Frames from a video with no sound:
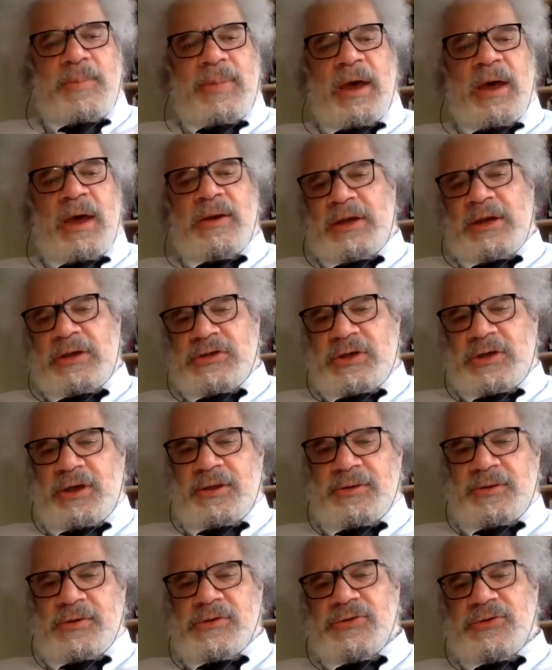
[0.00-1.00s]
about each
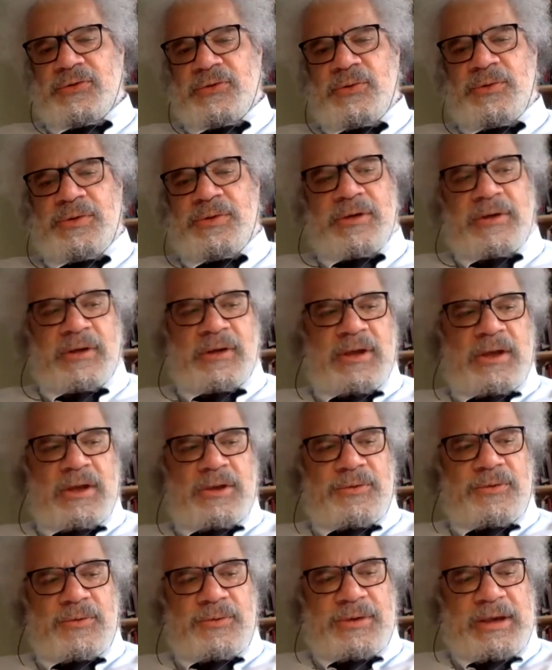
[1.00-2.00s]
other, through
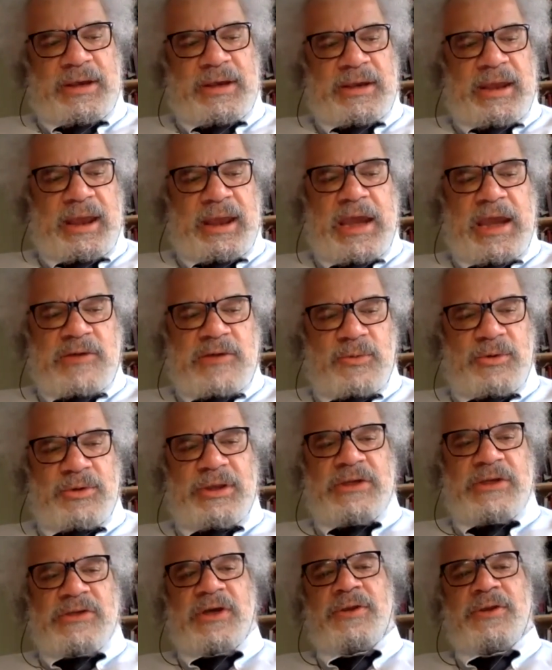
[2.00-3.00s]
the engagement
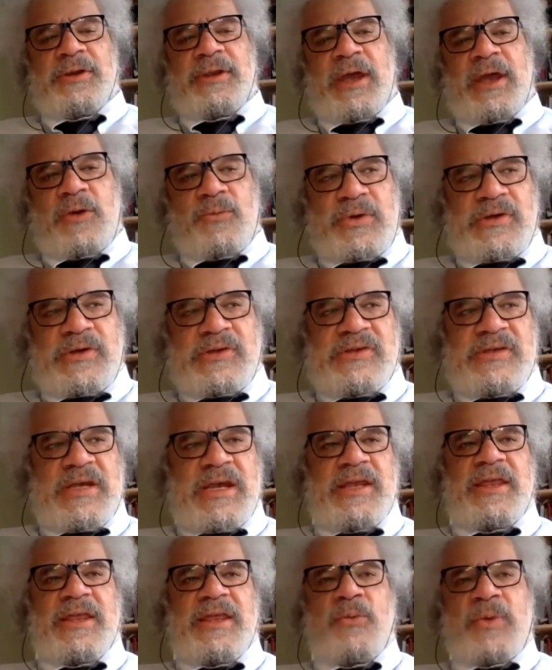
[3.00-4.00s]
with each other, that we
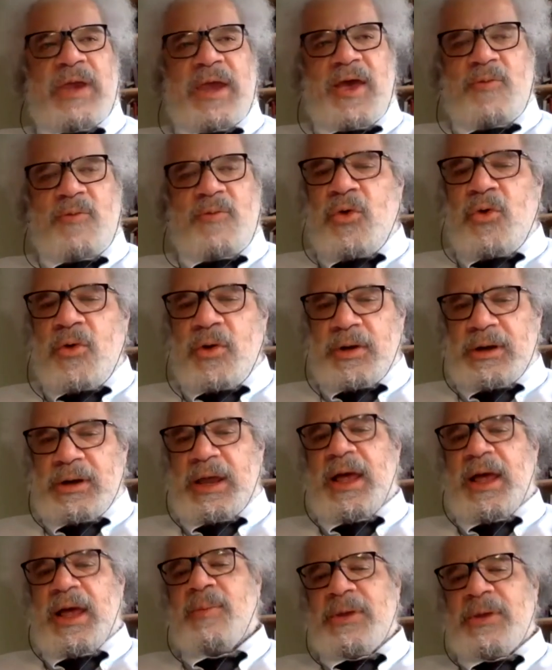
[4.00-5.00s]
see that we have more in
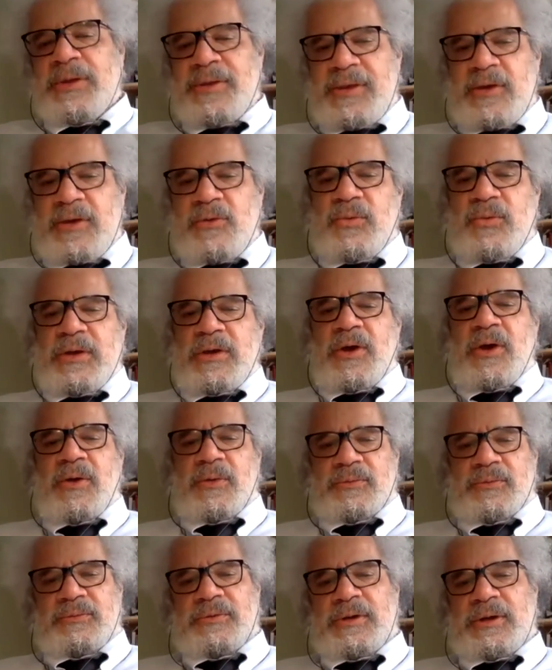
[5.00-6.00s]
common than we
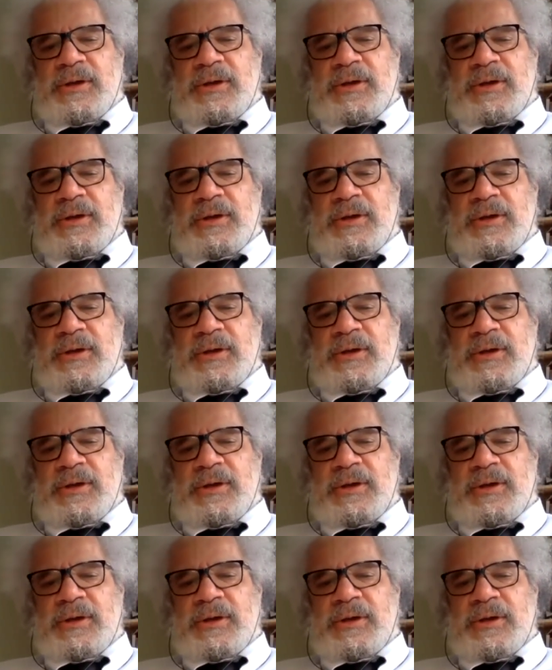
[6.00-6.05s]
don't.